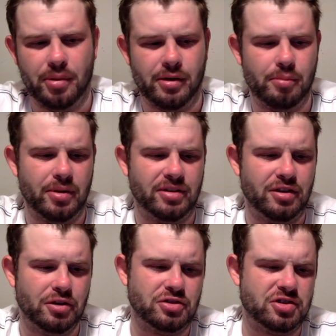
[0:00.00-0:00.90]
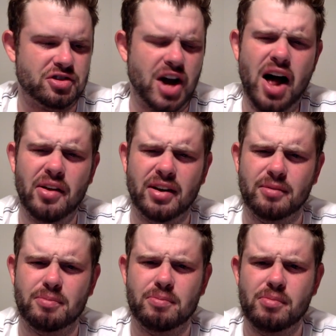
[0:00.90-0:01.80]
But but there's
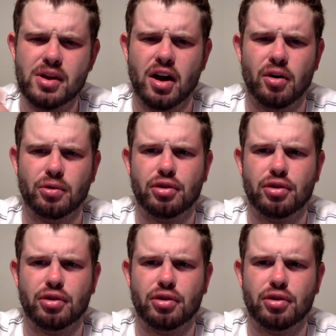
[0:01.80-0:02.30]
solid, you know,